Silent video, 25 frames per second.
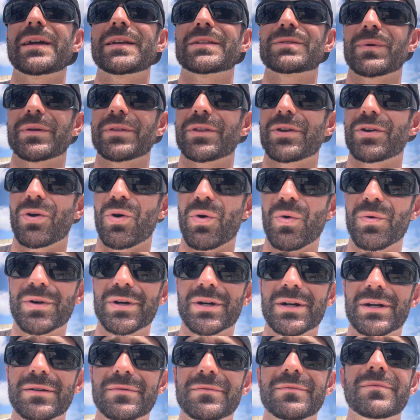it's when they're
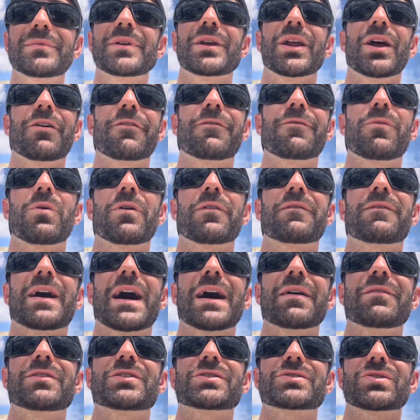older, 4 or
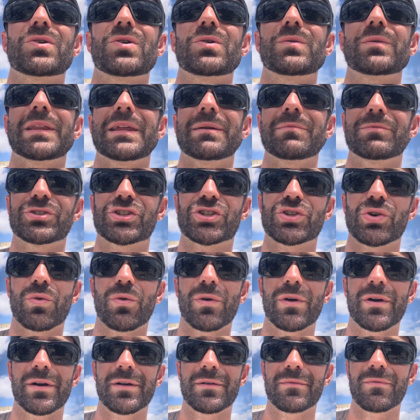5 years old, when they
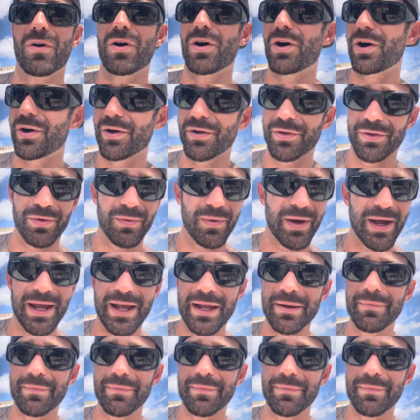matured all the way